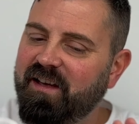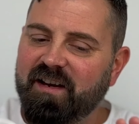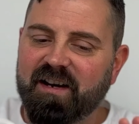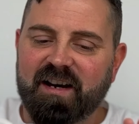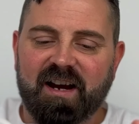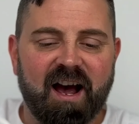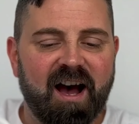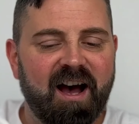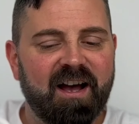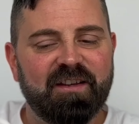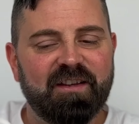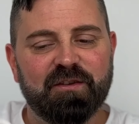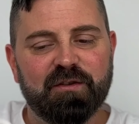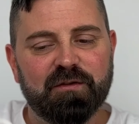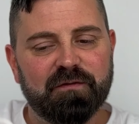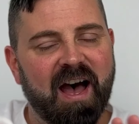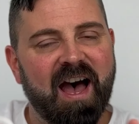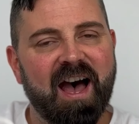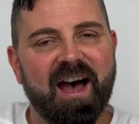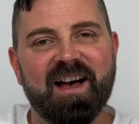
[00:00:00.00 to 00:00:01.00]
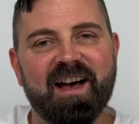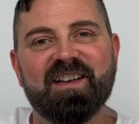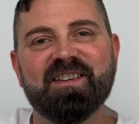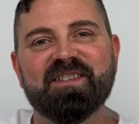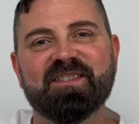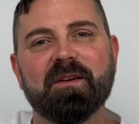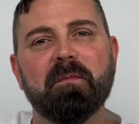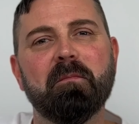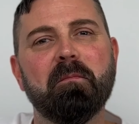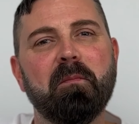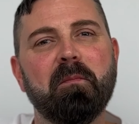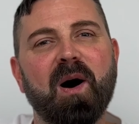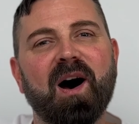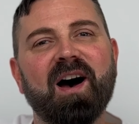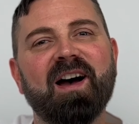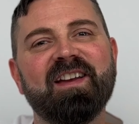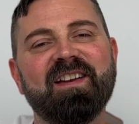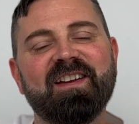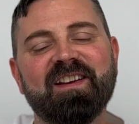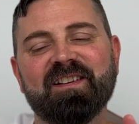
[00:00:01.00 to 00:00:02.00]
kind of has
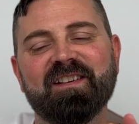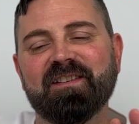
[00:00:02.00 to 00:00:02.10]
my,